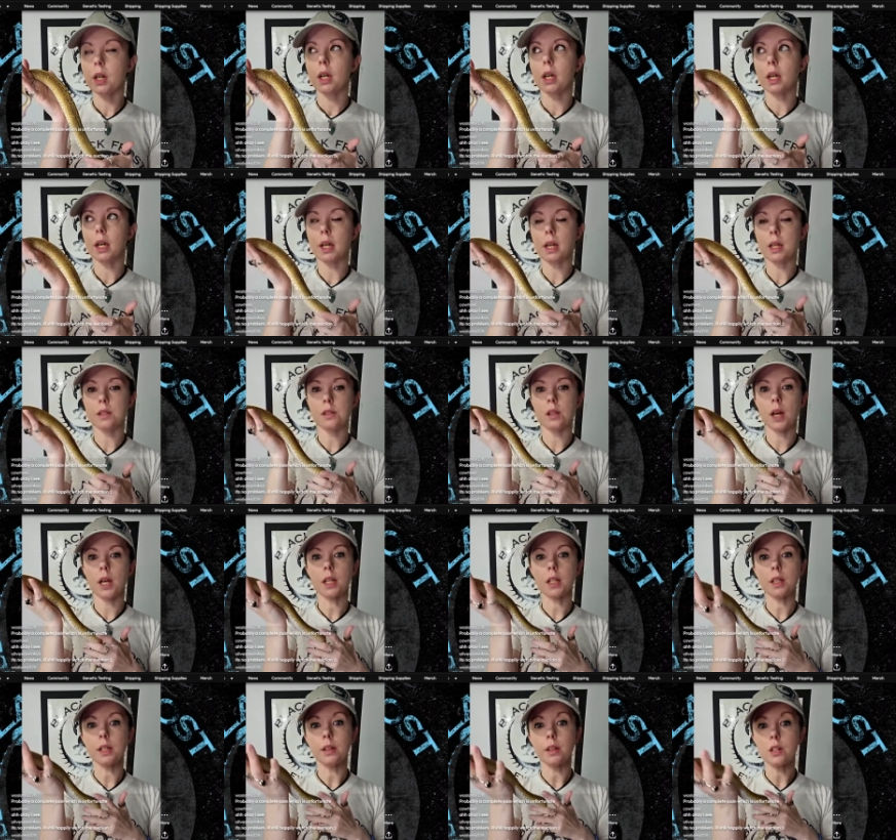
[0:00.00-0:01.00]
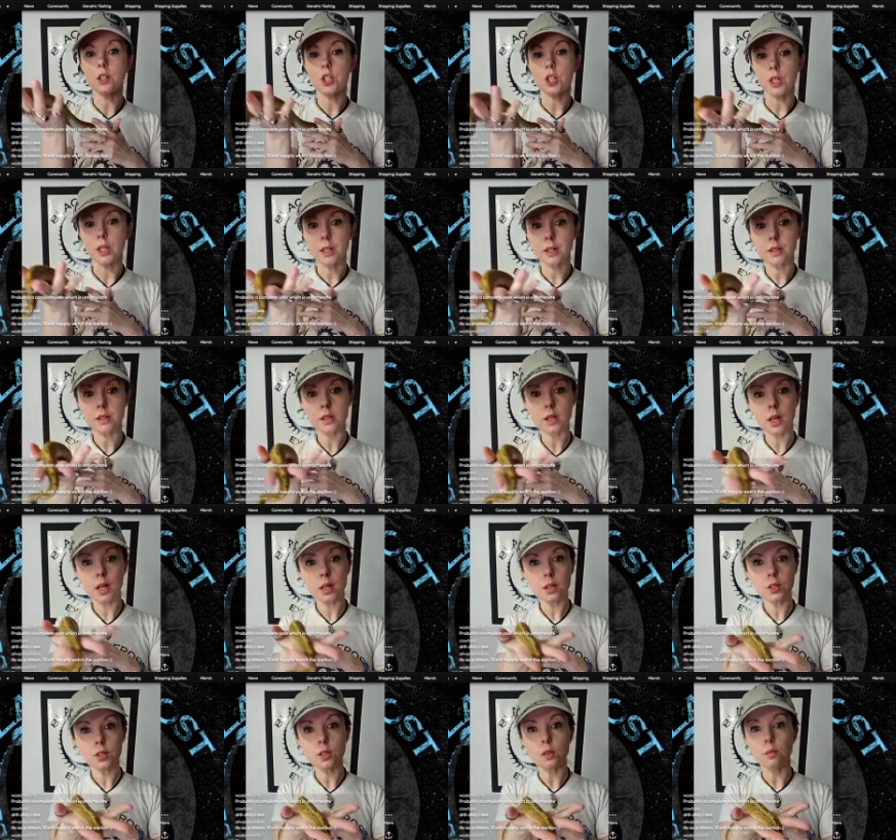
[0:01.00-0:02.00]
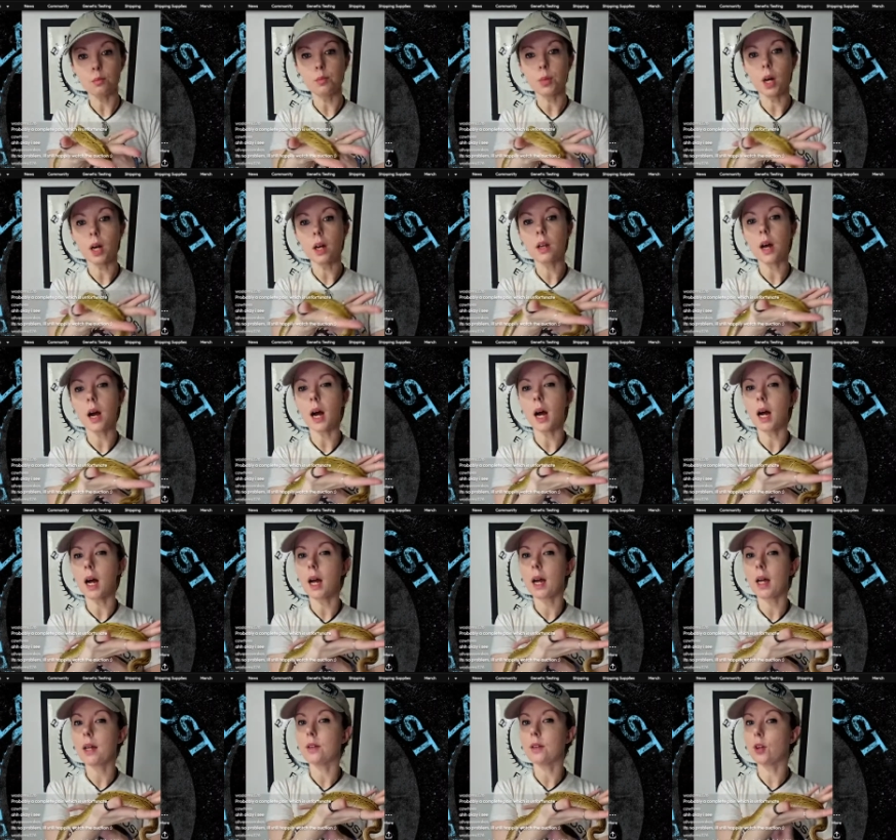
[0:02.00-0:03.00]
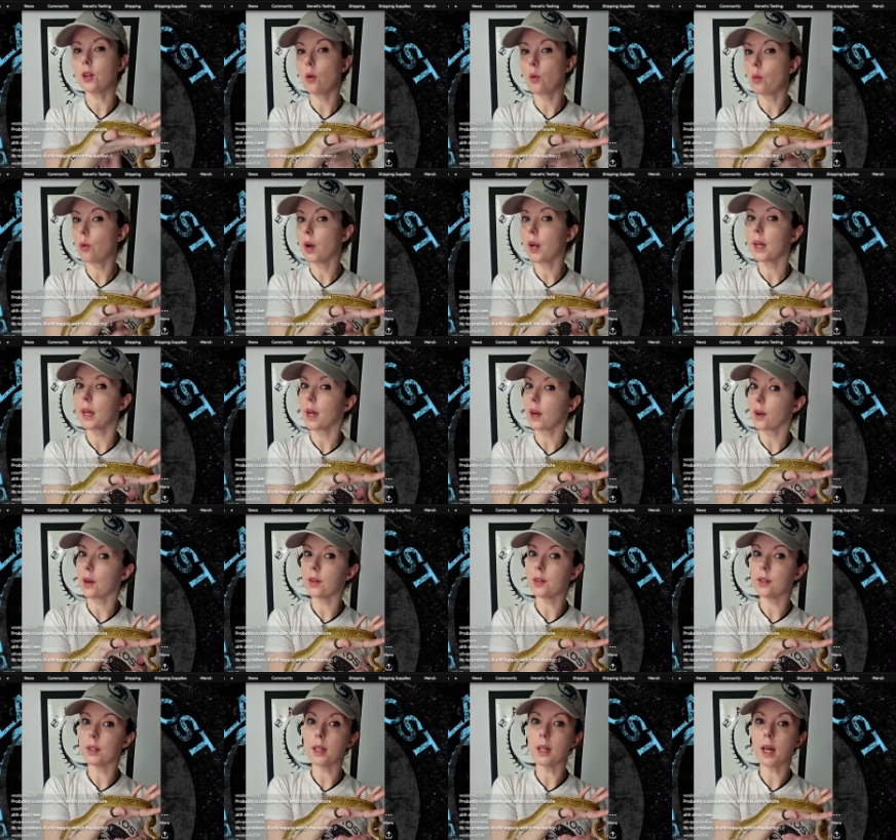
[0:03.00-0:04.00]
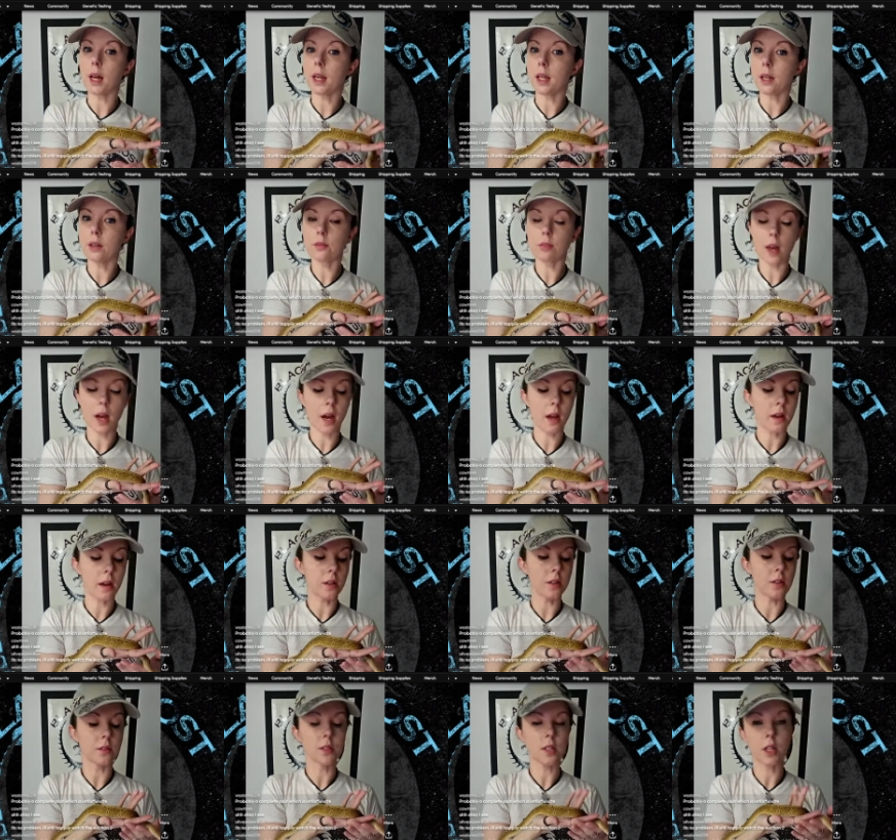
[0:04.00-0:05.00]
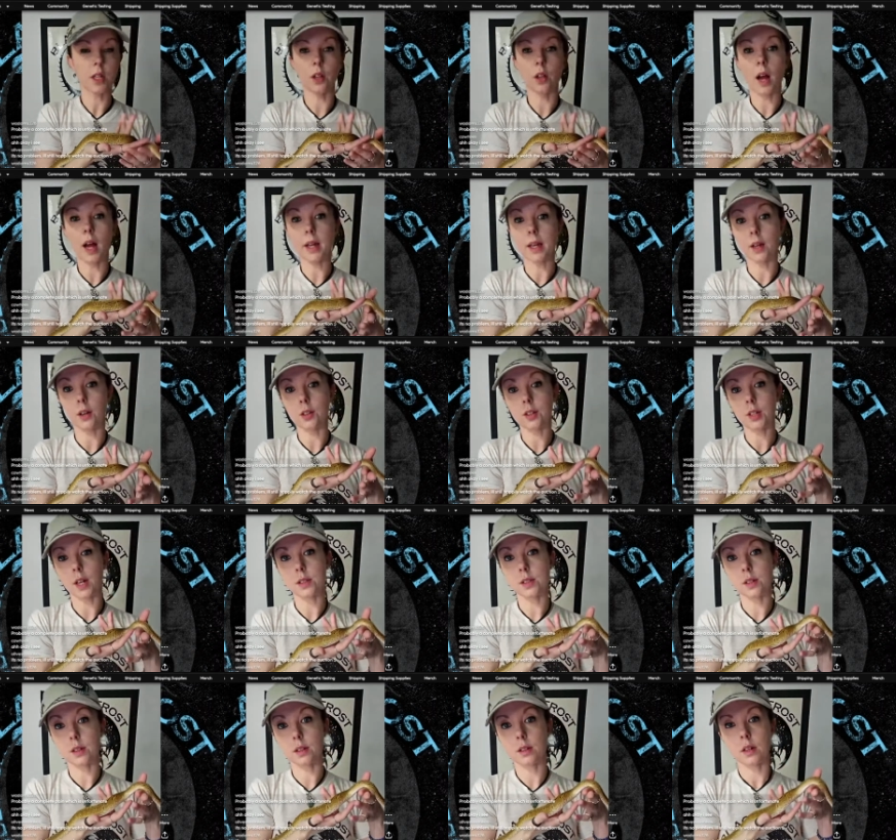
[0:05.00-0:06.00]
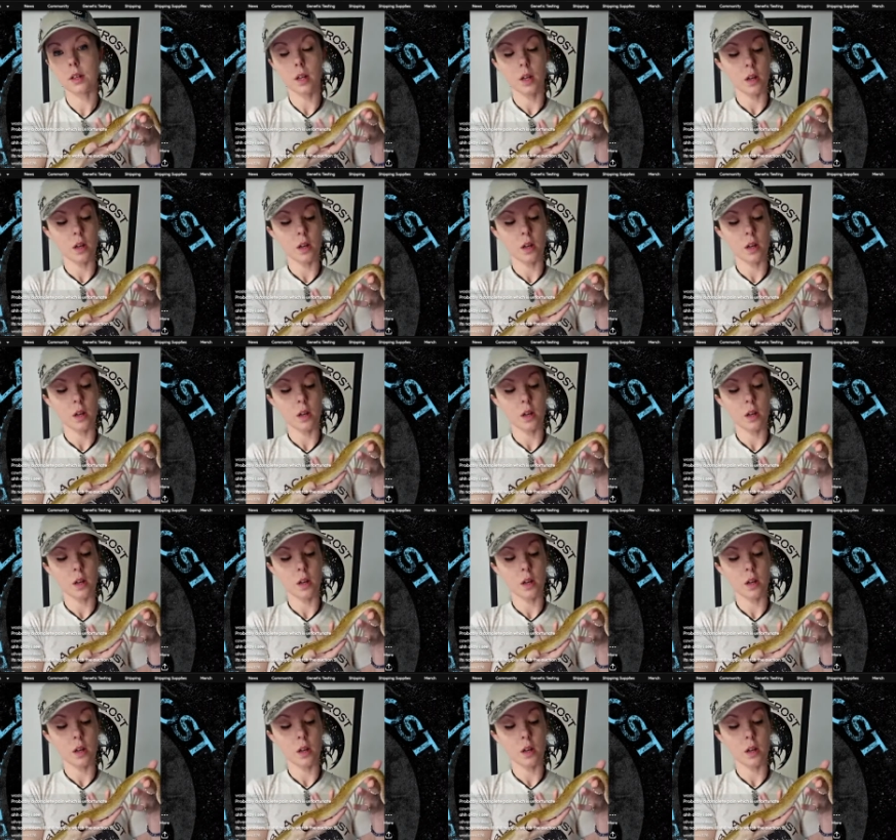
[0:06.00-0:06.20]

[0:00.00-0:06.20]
it is likely that she is lace, but I don't want to guarantee any of that until I get her tested.